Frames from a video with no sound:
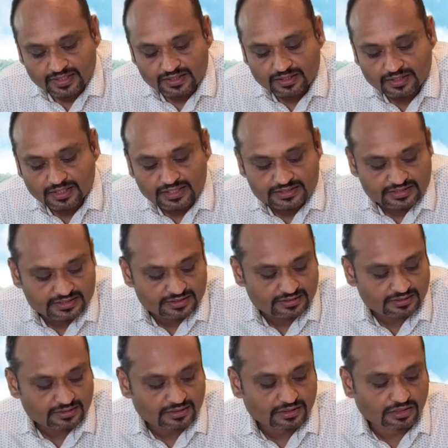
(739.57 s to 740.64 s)
let's
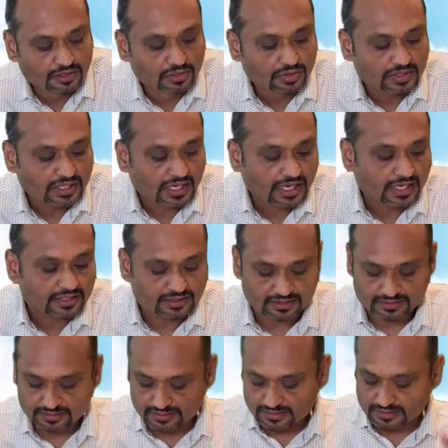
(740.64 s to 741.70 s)
look at
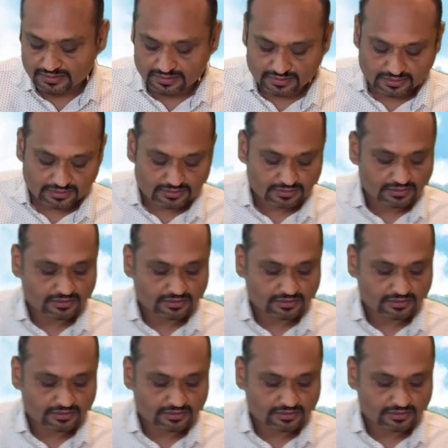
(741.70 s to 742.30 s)
the